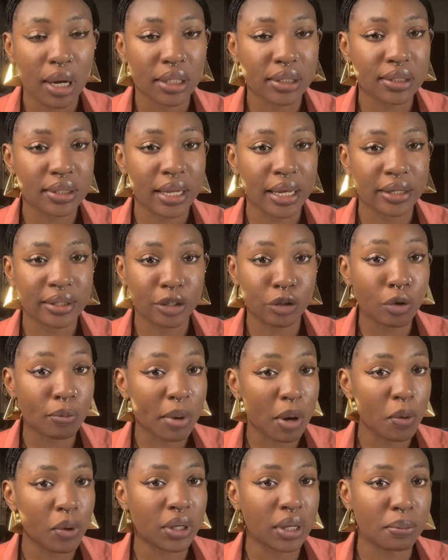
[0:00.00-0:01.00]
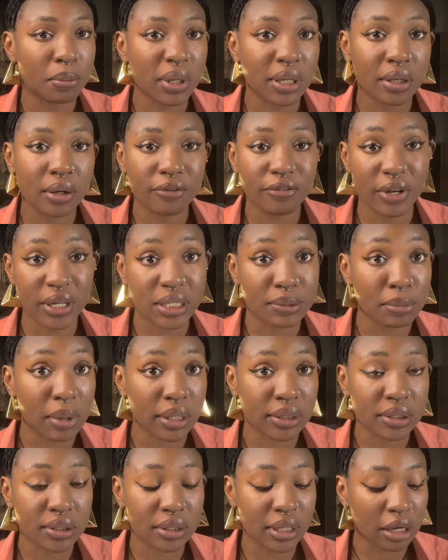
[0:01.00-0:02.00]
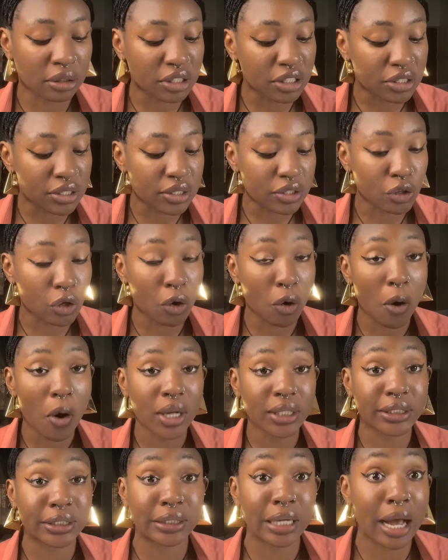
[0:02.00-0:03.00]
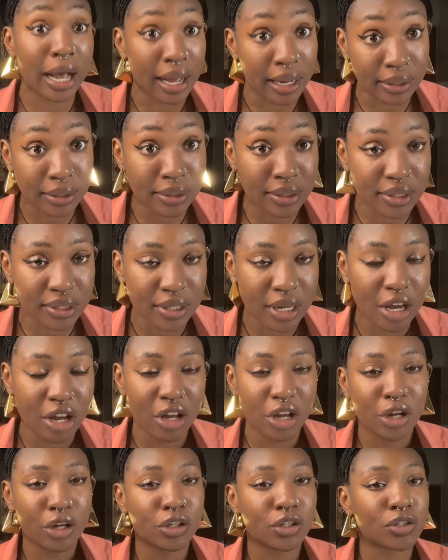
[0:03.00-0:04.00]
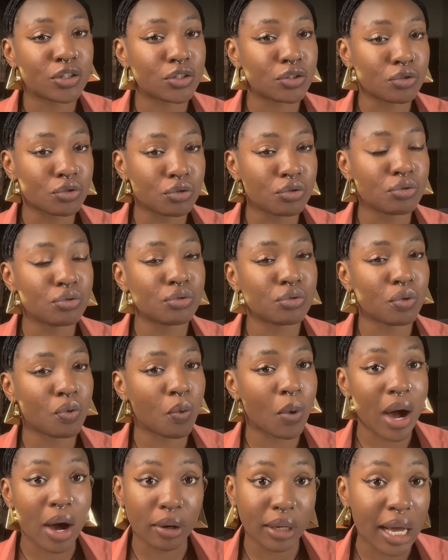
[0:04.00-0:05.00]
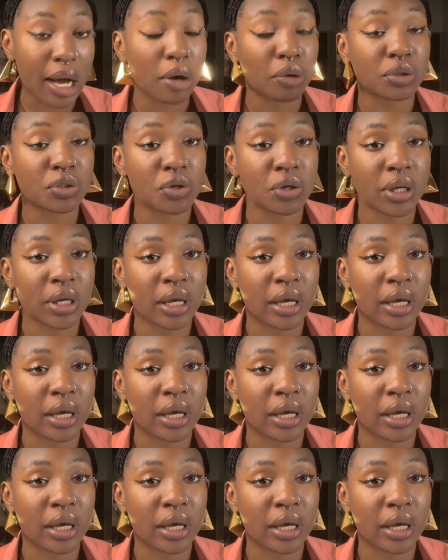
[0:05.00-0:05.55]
masks like the normal way they make face masks. Now this is your chance to wow out.